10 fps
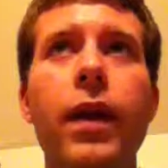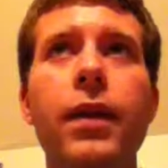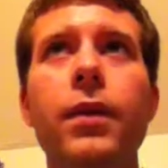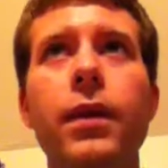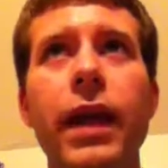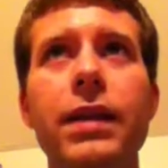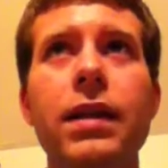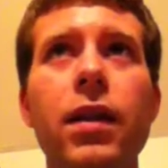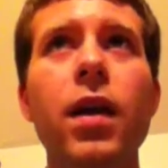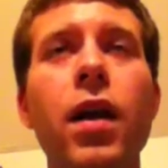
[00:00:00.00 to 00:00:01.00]
Like I
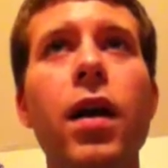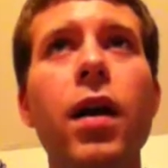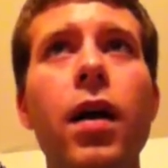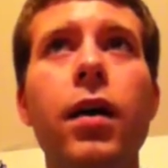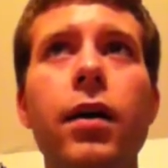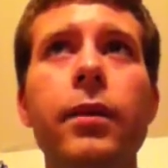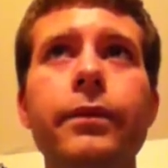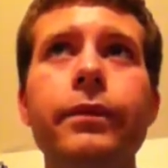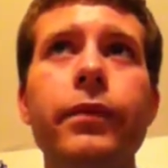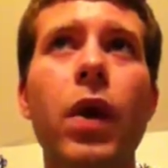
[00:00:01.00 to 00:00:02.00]
said,
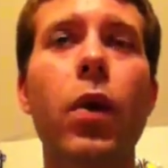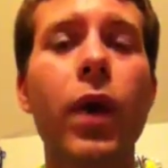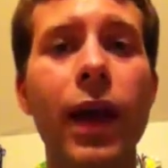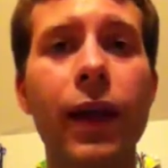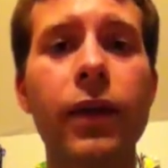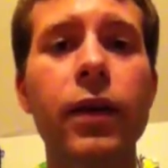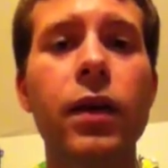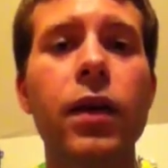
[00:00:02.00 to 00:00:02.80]
sked.